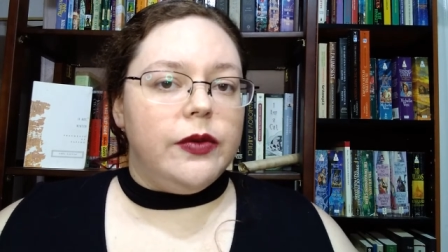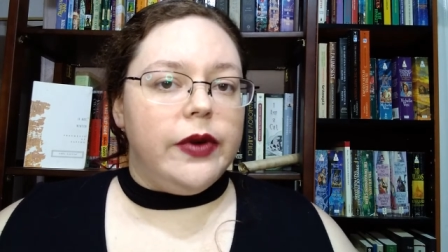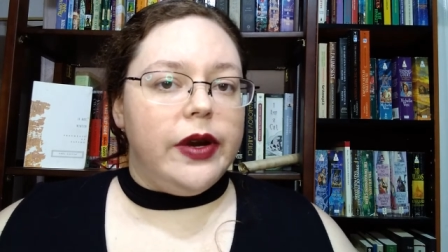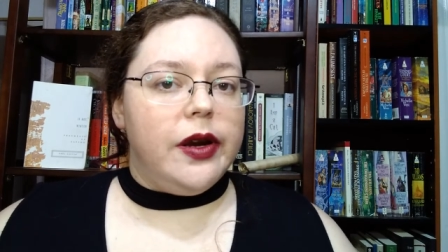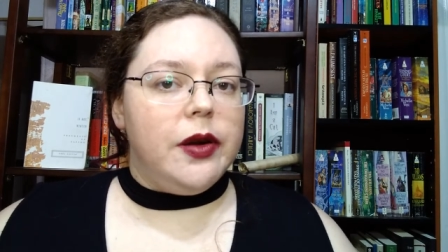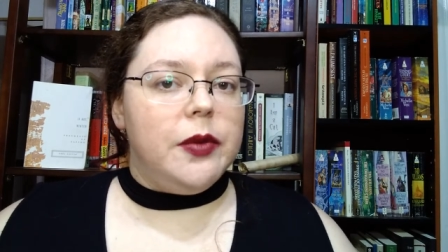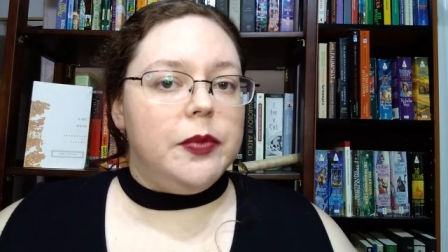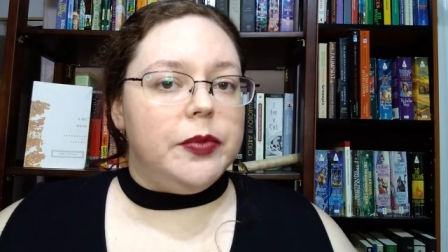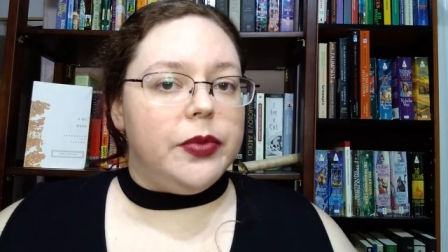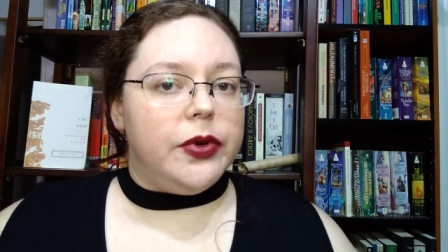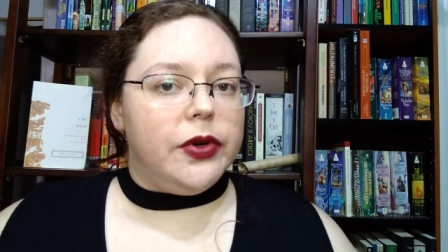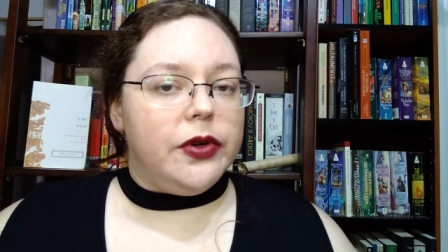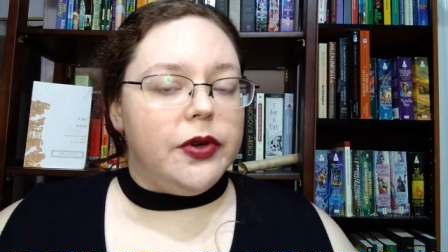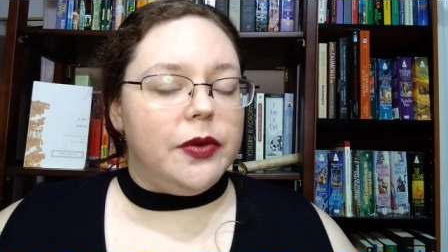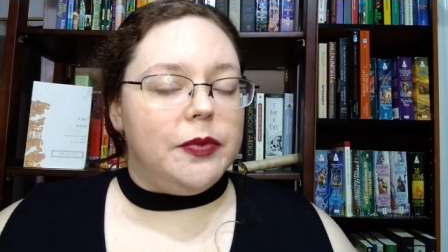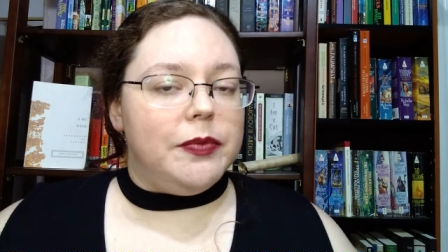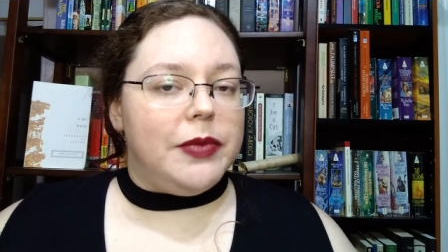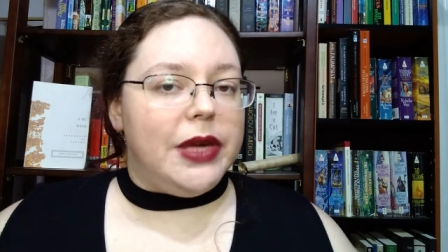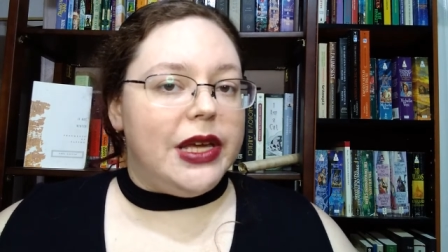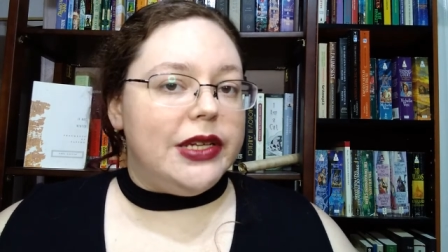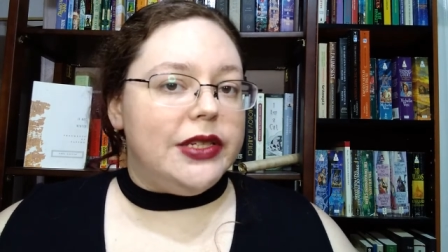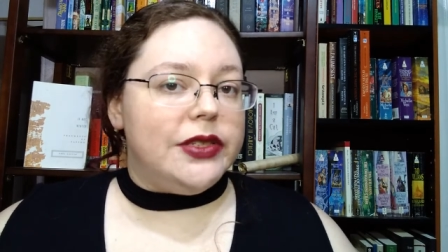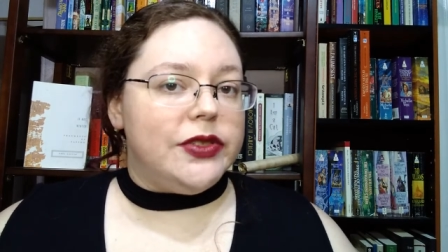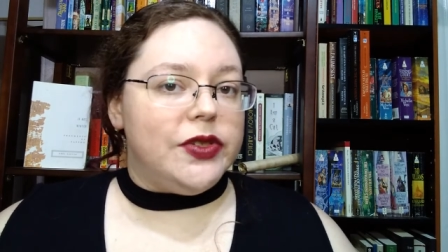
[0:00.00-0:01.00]
Rare book,
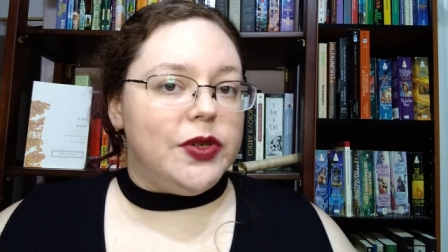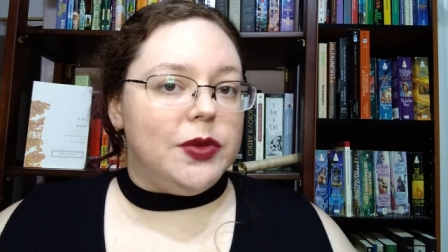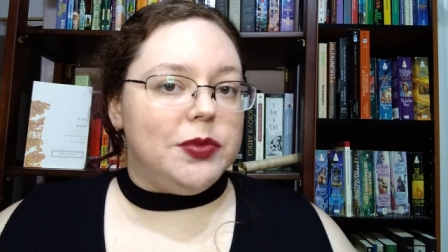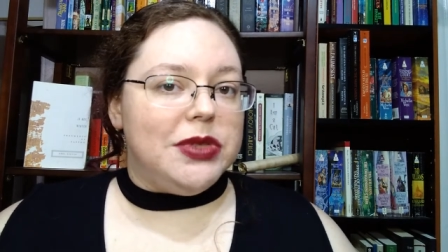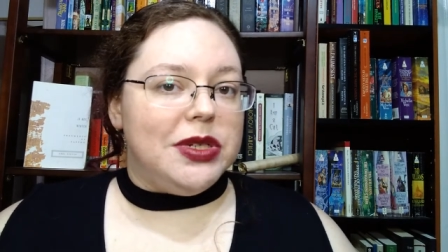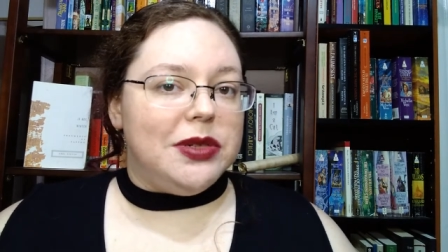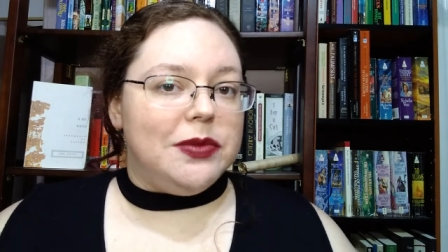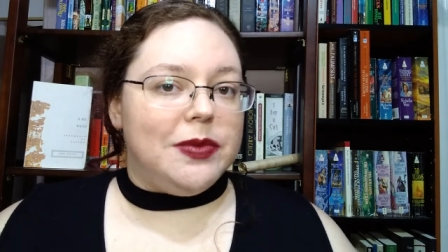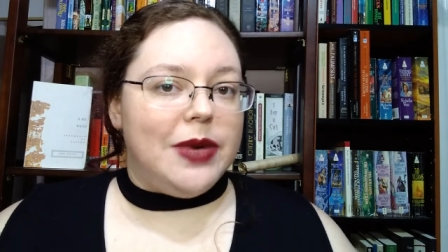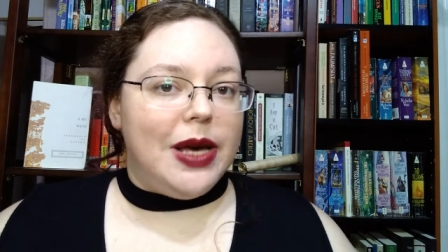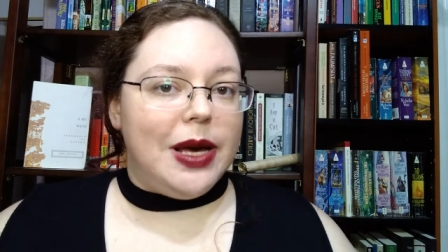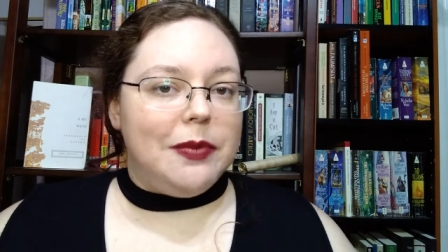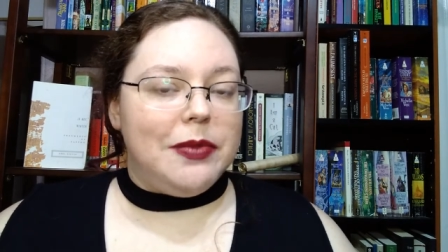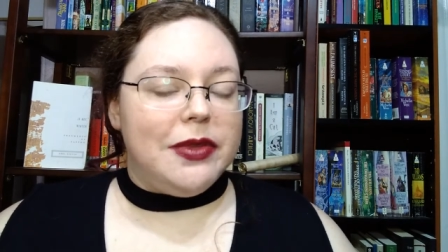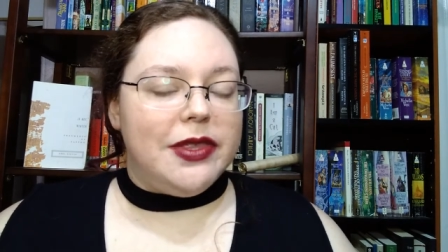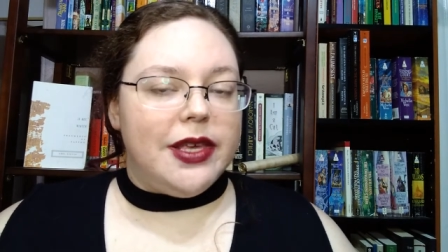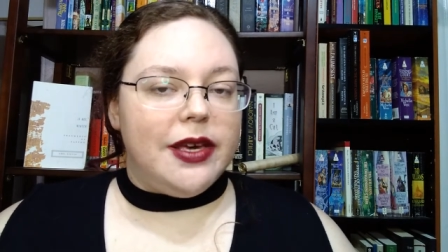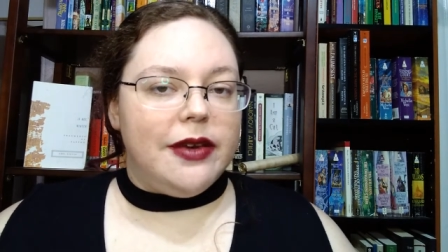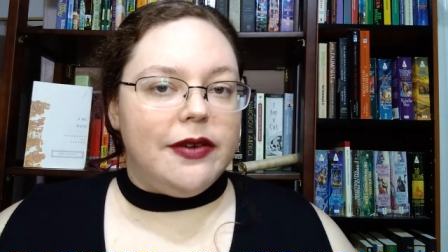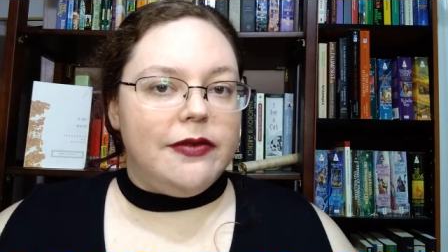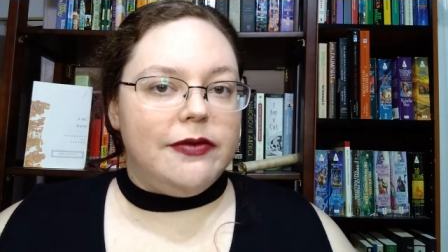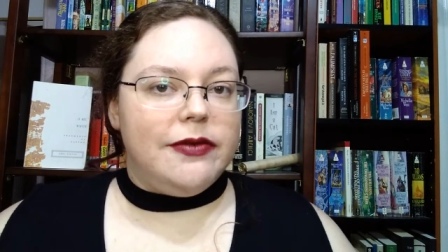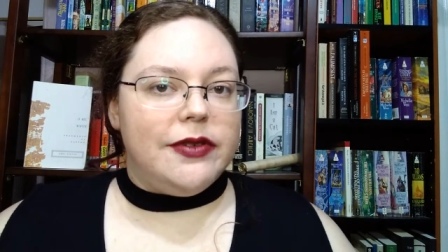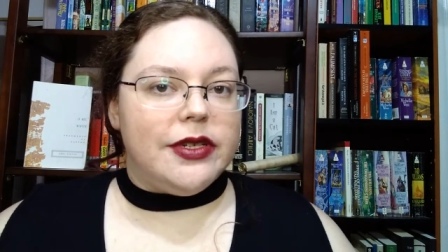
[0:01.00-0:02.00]
manuscript, and map
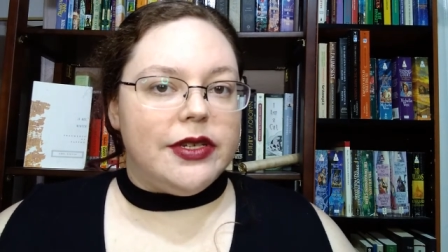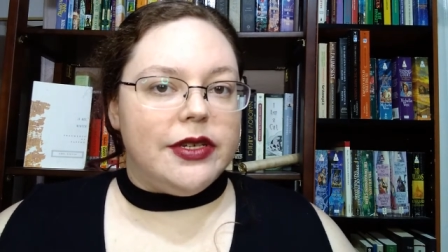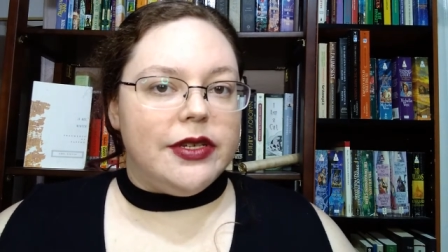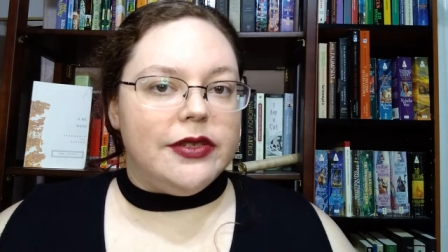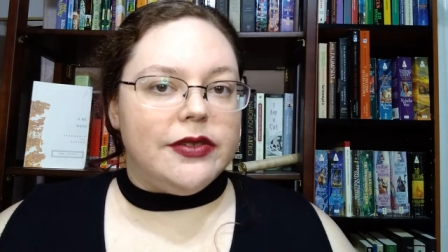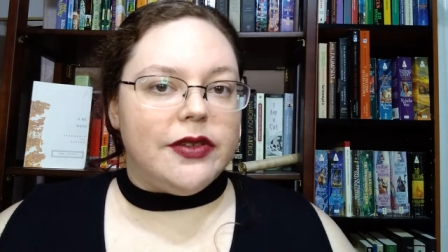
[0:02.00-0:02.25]
theft